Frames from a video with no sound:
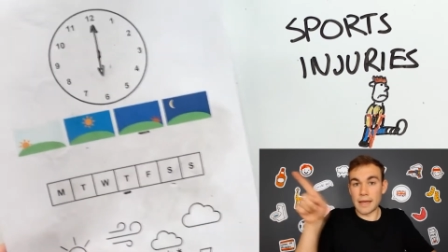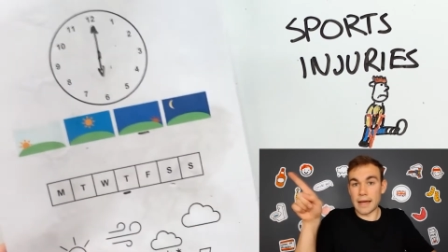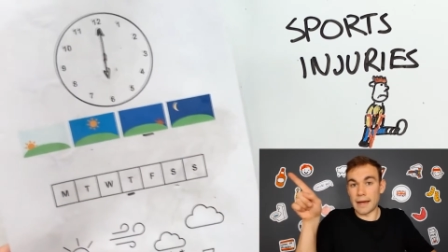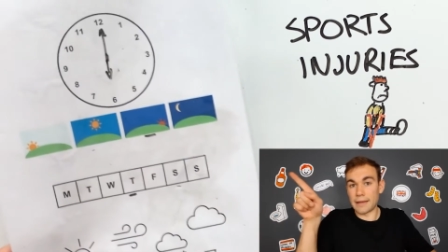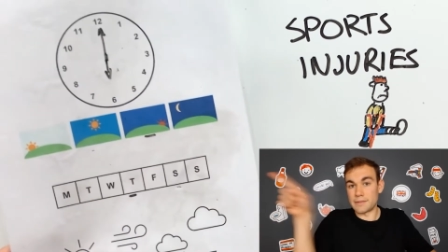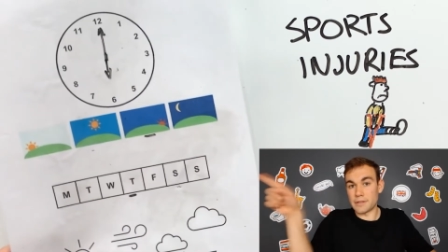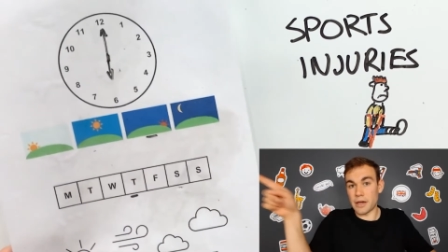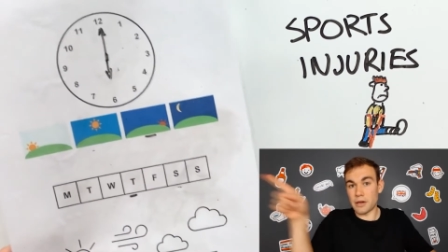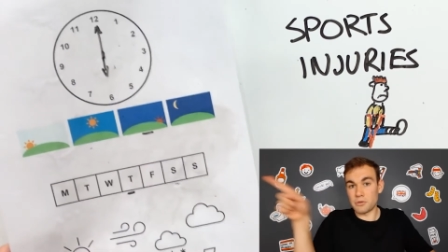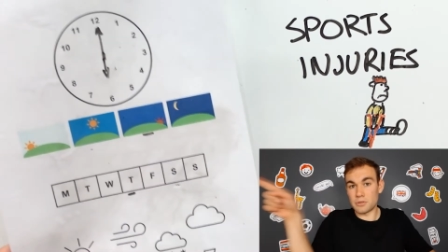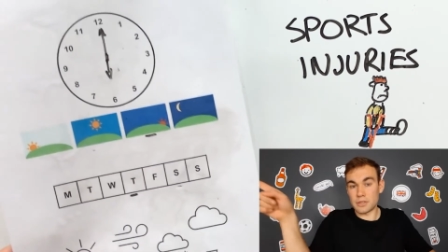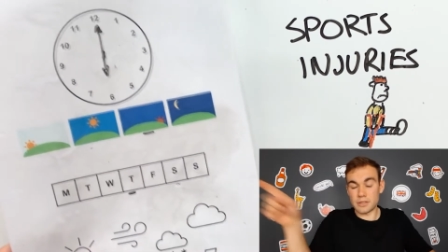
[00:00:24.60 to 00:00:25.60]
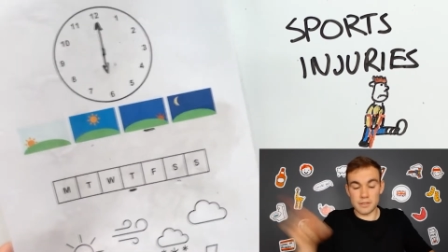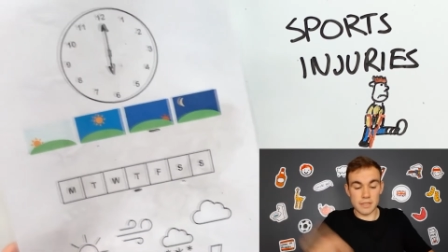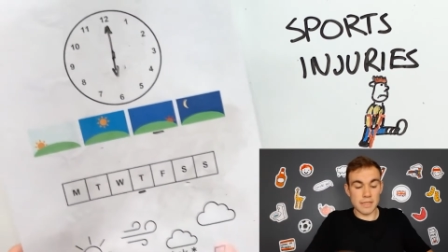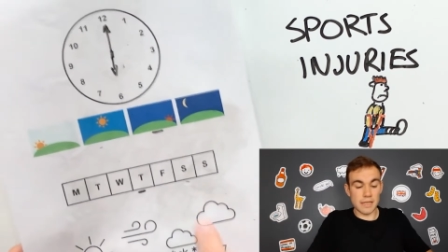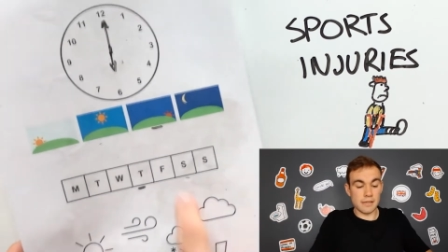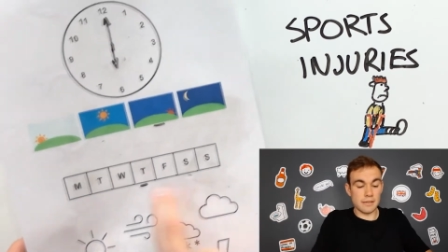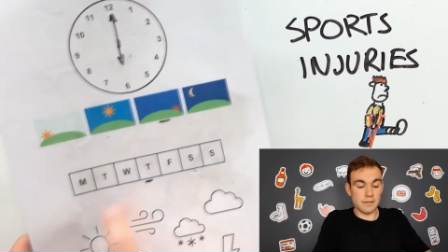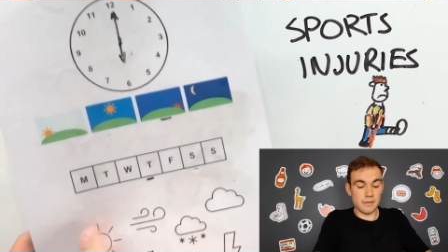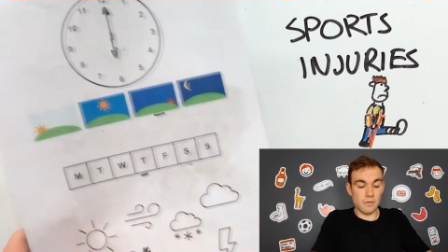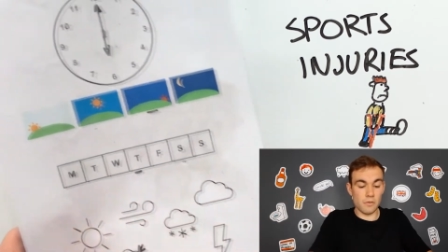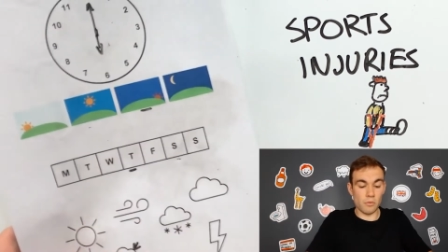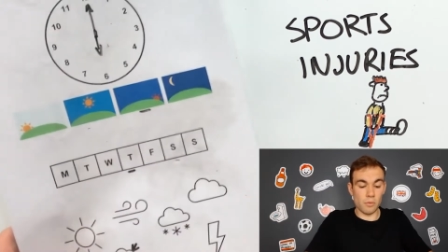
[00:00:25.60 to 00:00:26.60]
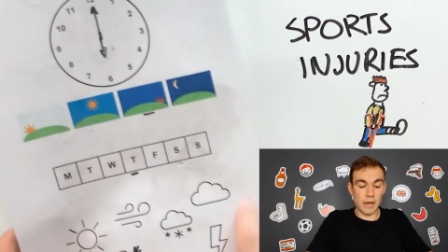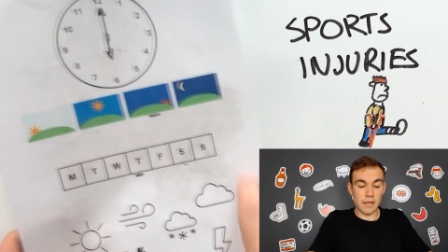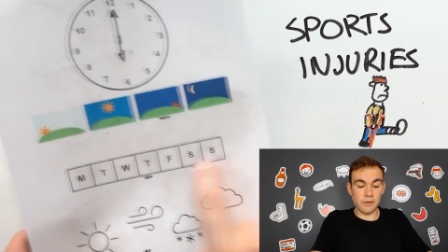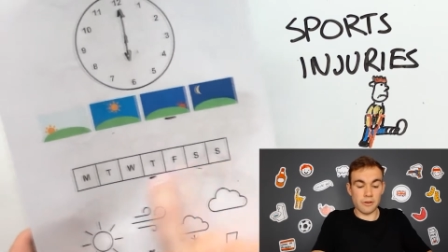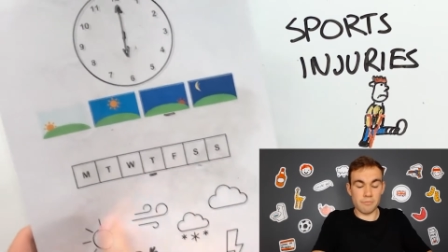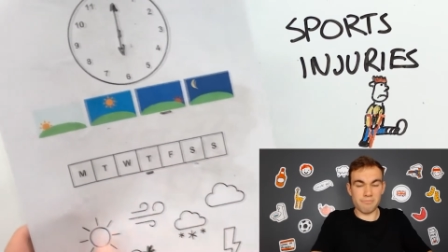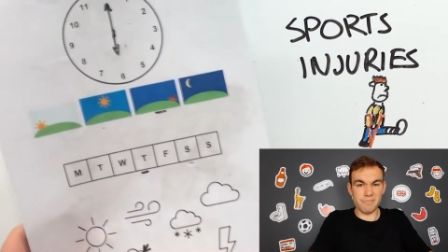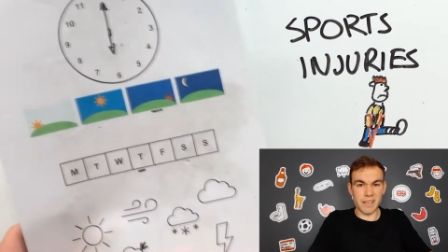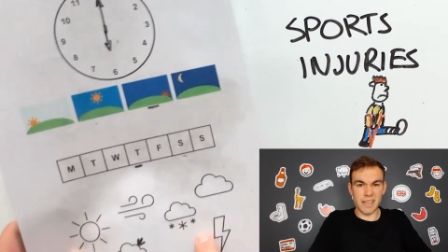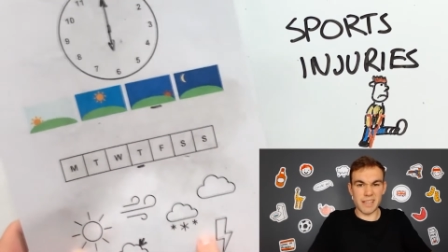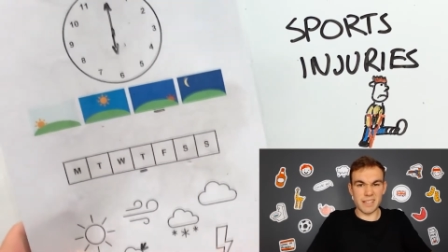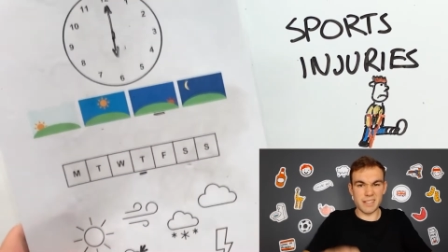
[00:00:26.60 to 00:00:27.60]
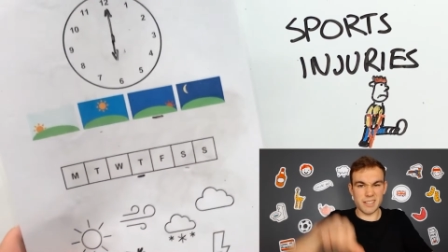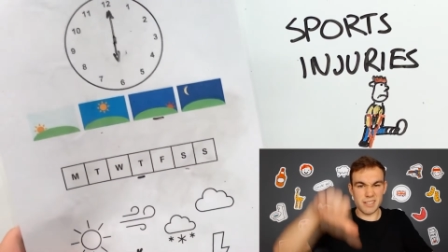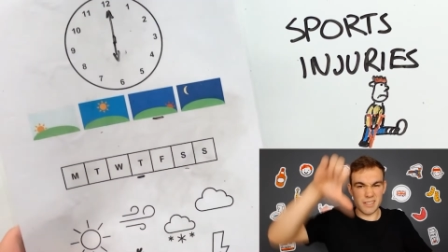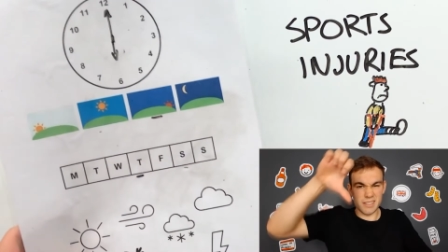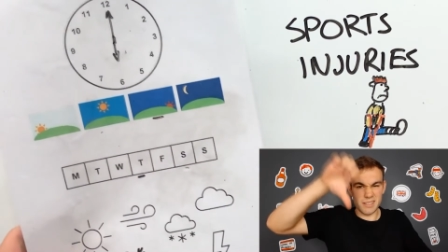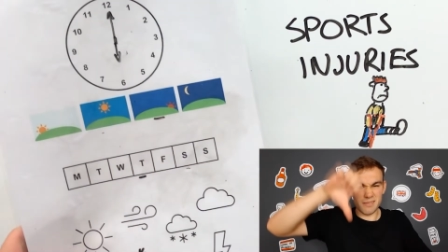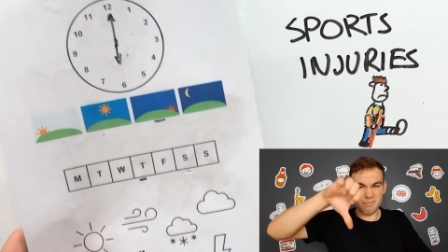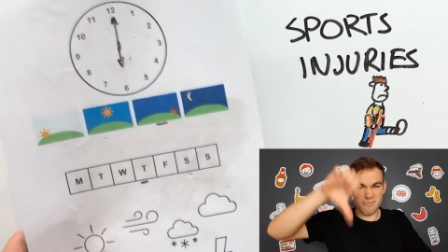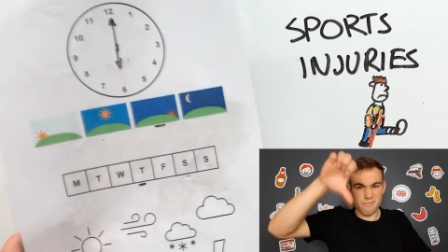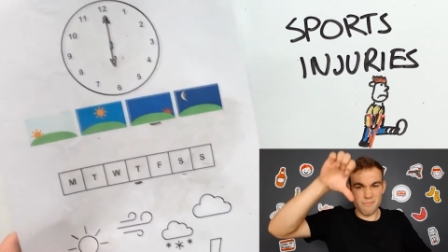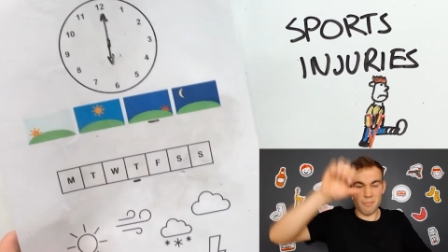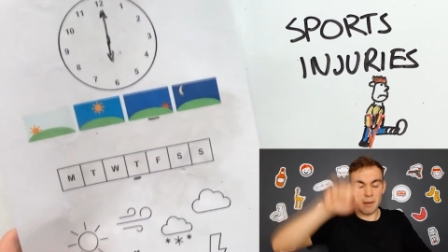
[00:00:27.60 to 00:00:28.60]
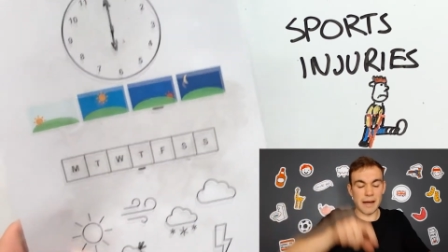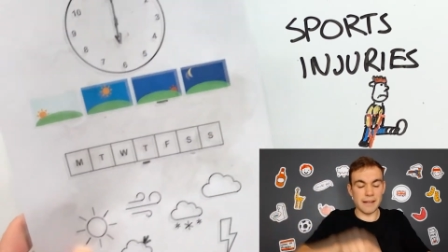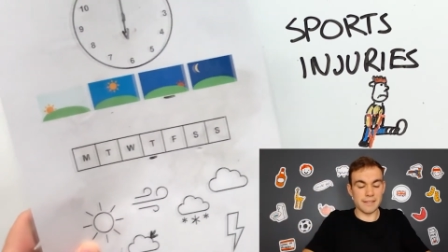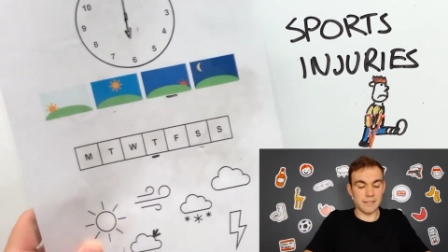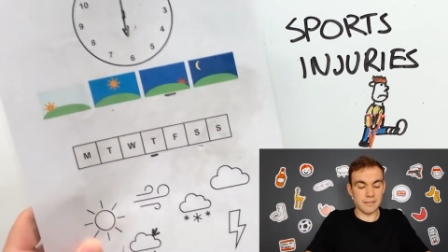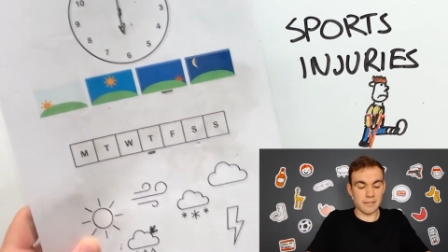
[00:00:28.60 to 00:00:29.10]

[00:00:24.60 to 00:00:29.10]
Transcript: And outside, the weather is bad